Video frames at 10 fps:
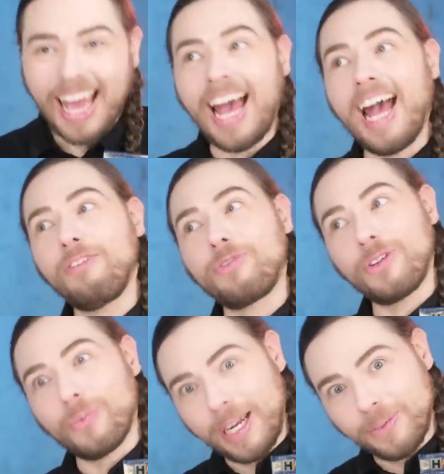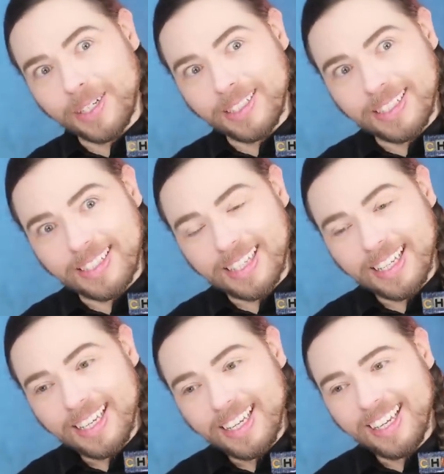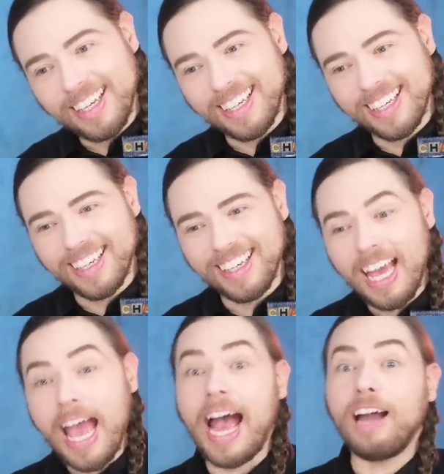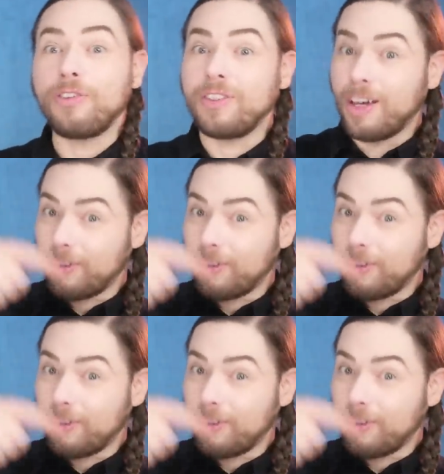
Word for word: and for the white ones and for the